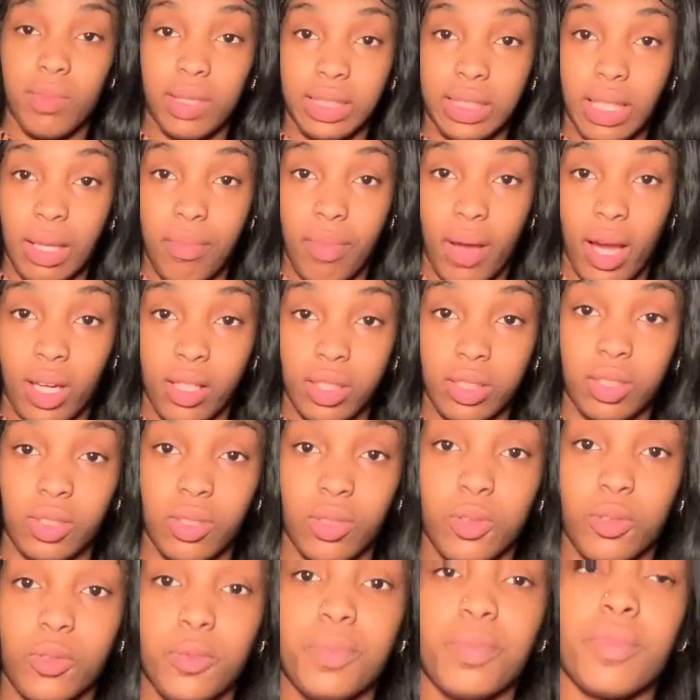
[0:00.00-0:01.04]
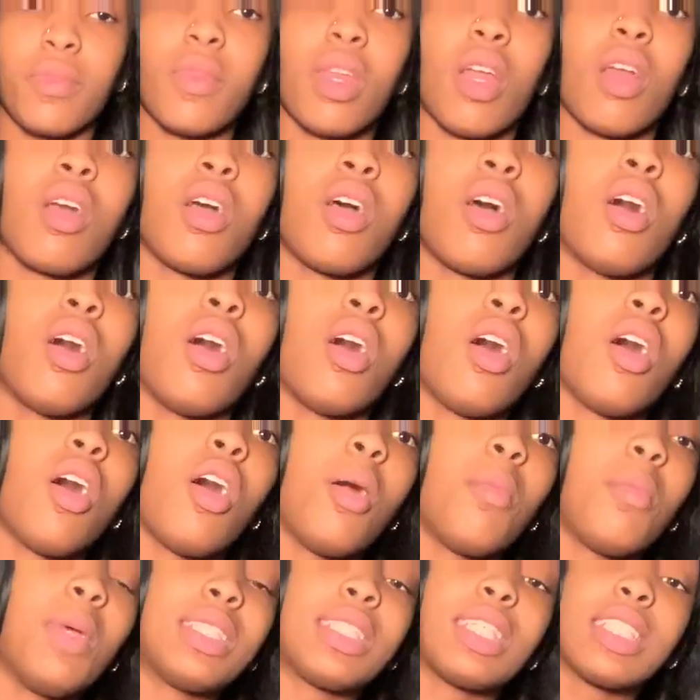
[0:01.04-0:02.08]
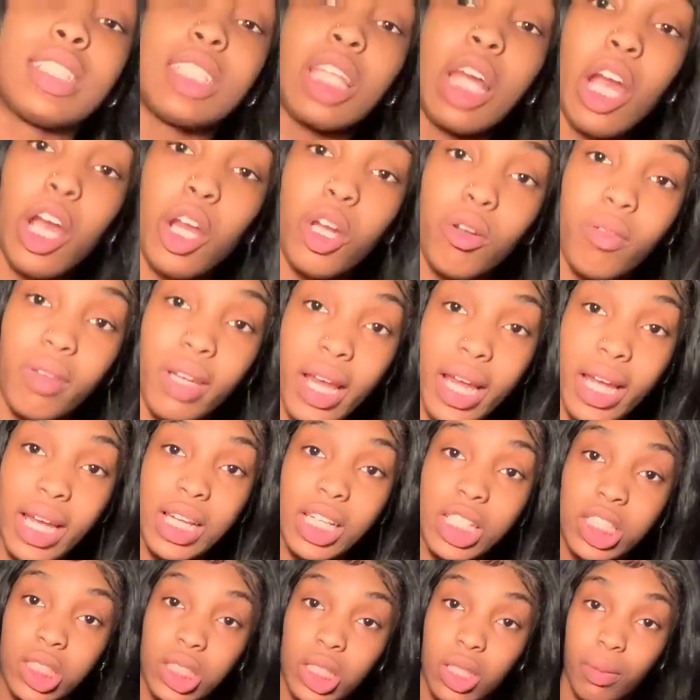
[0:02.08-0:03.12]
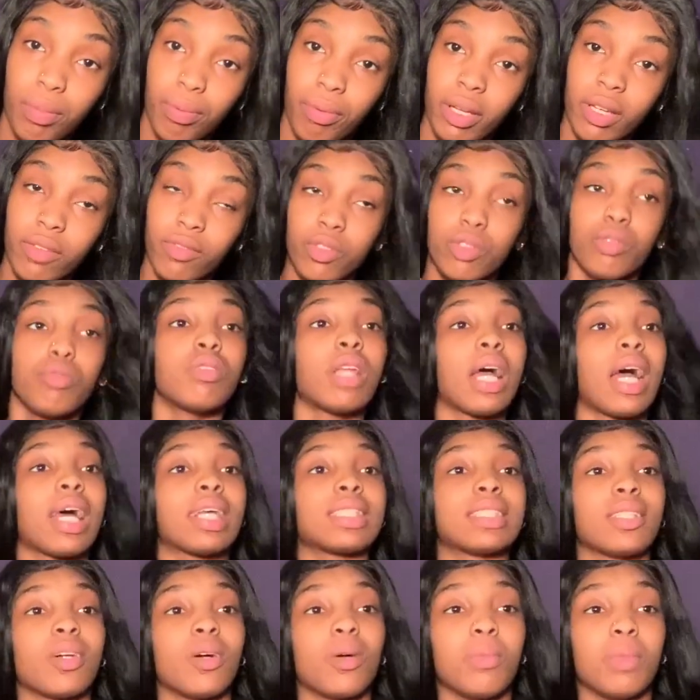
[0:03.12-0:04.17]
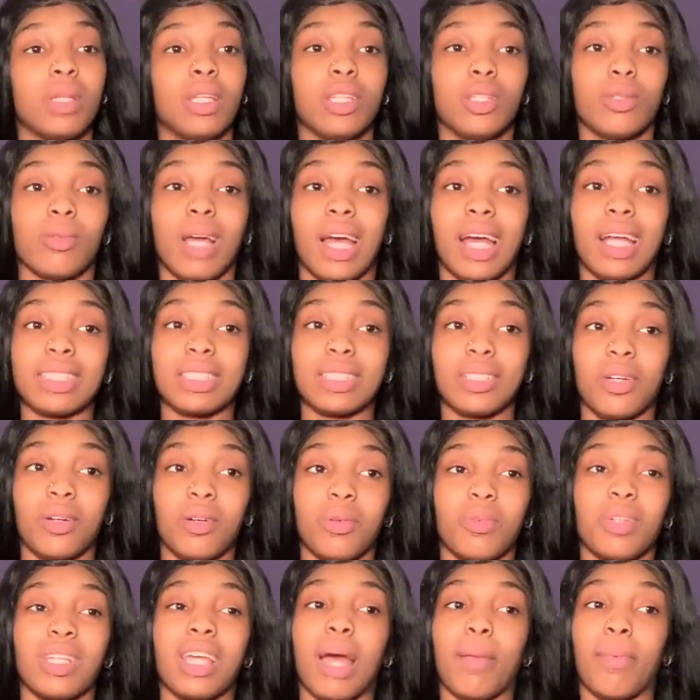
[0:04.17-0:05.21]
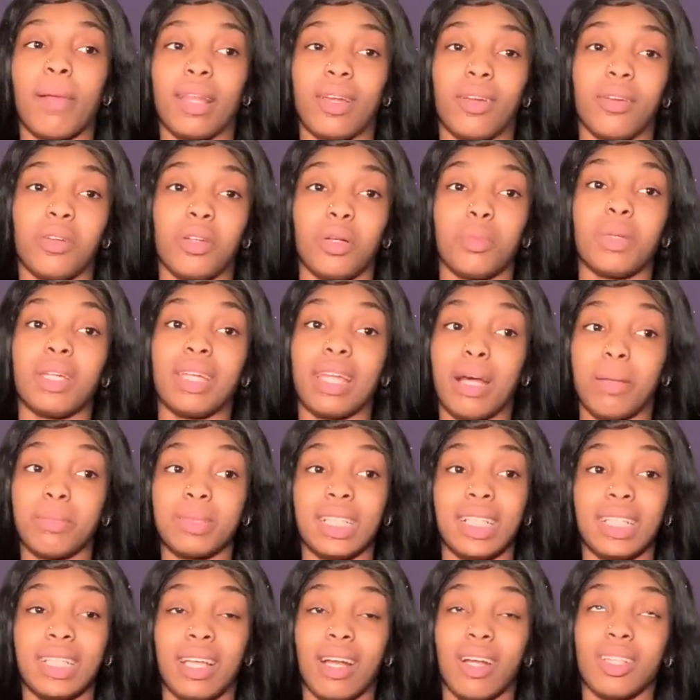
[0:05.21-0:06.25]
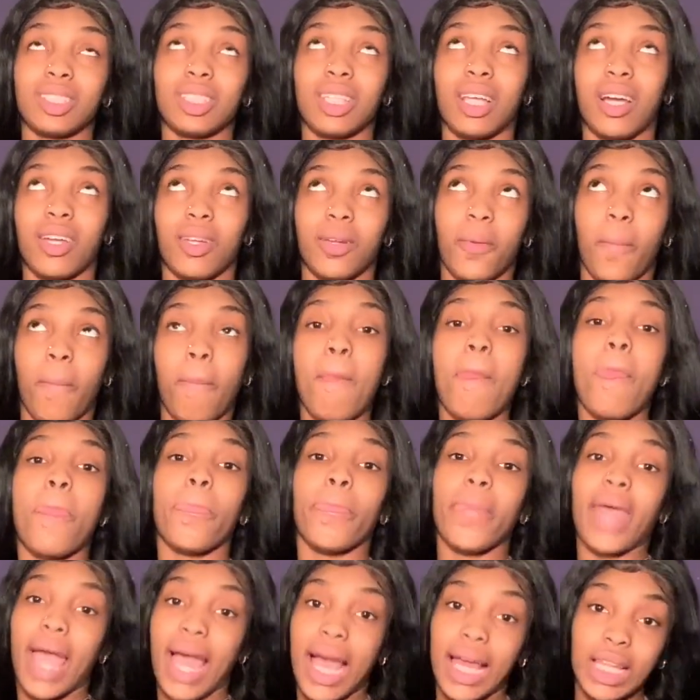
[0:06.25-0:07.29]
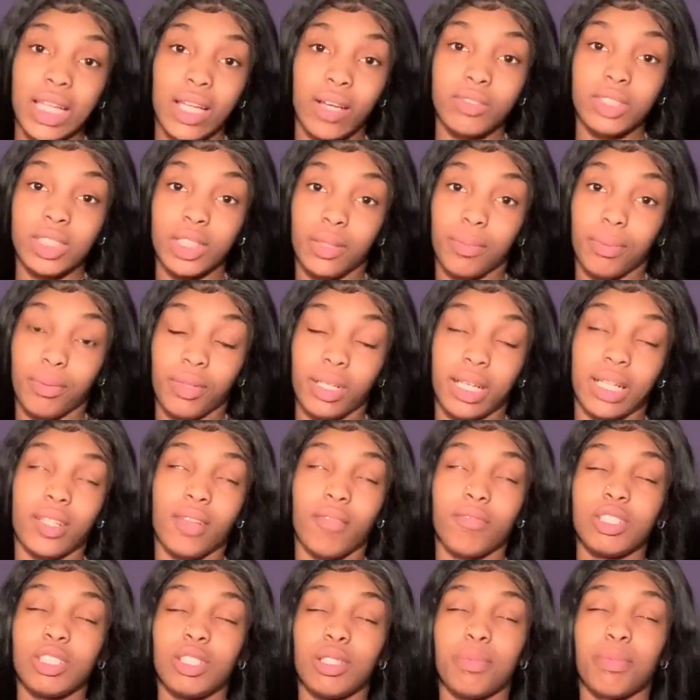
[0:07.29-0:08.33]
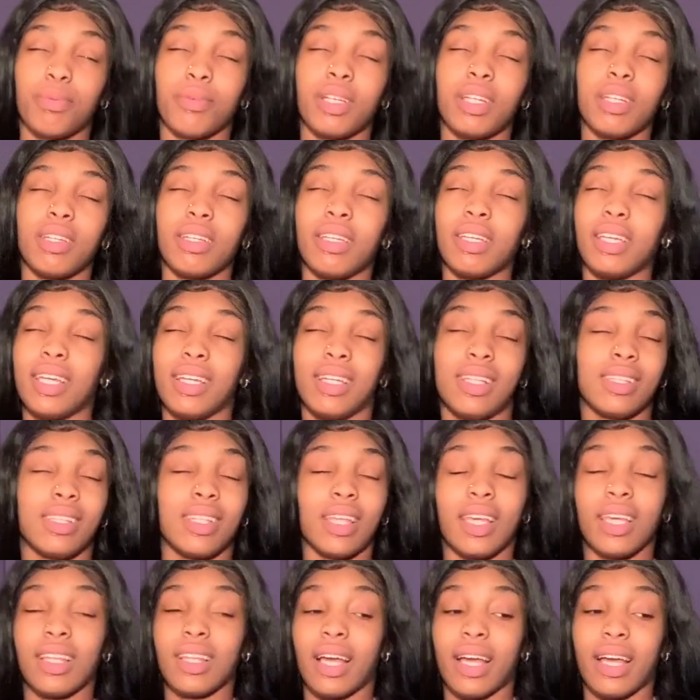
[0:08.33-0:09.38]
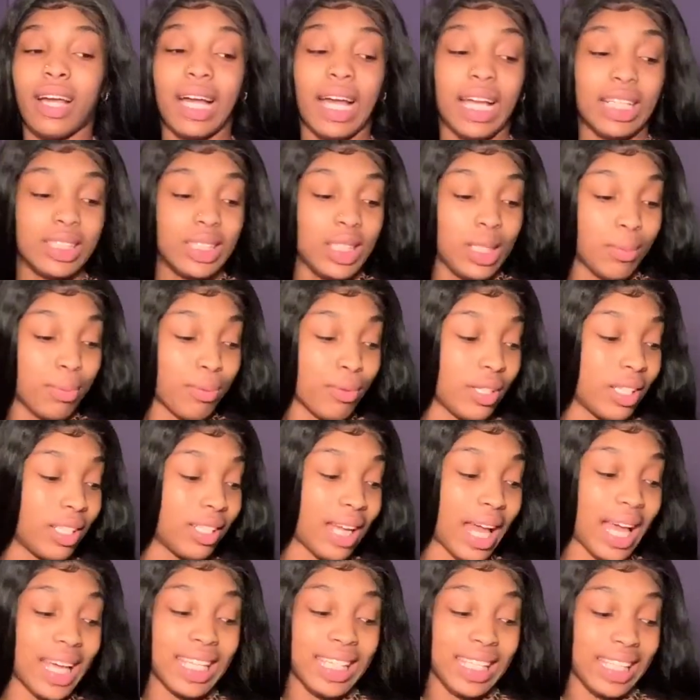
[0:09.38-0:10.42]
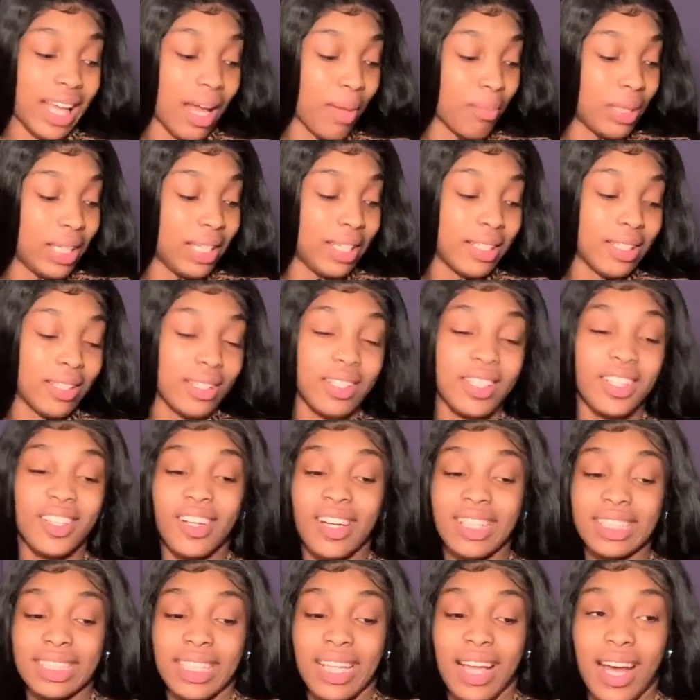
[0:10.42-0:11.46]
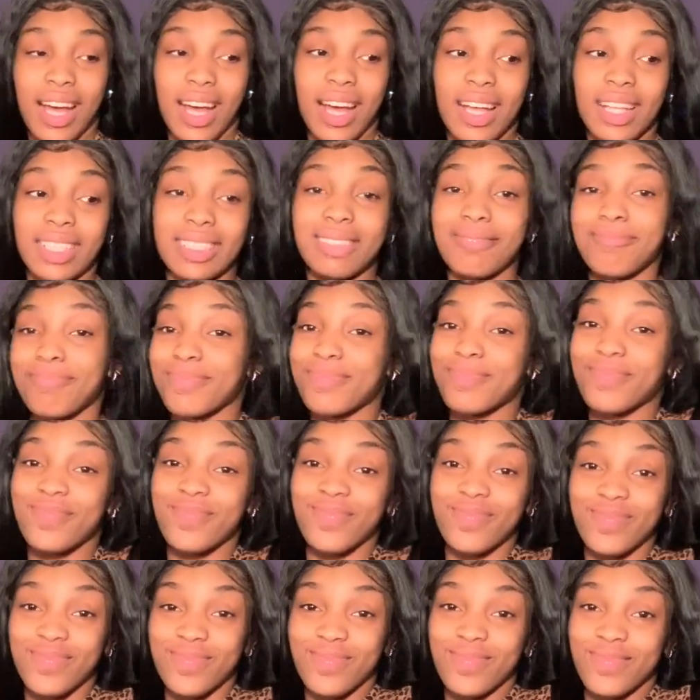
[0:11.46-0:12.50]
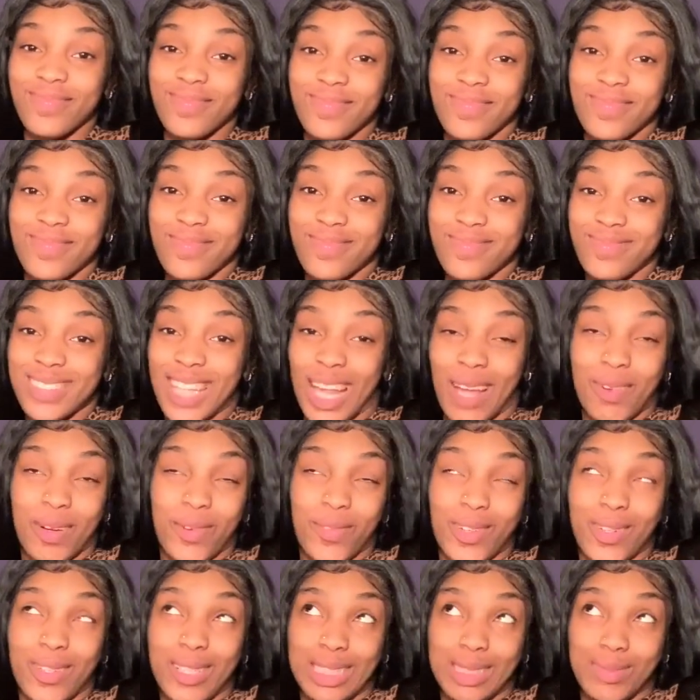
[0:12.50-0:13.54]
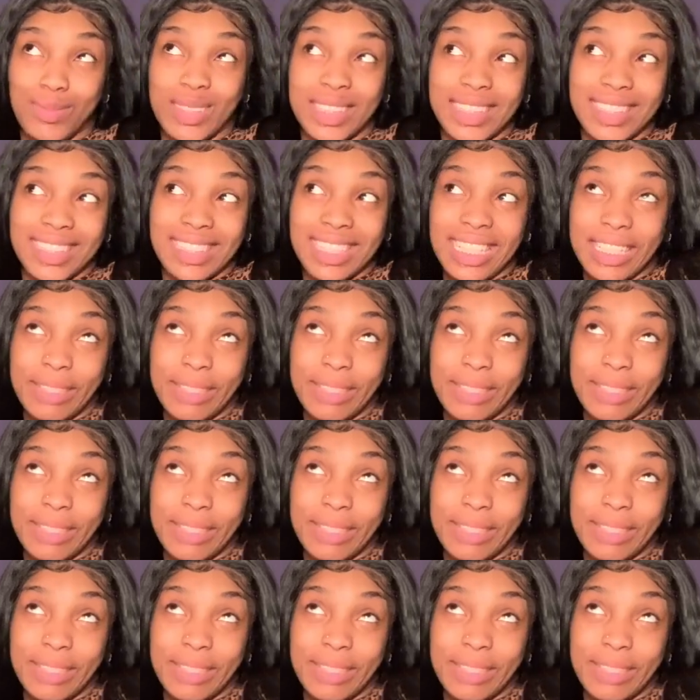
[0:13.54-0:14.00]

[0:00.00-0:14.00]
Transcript: It's a bodysuit. It's a turtleneck, and it's Cheetah Print. If you guys know me, then you guys know. Well, y'all probably don't know, but now I'm telling y'all, so y'all know. I love Cheetah Print. I love Cheetah Print anything. Like, I got Cheetah Print, Ugg slides. That one for Christmas.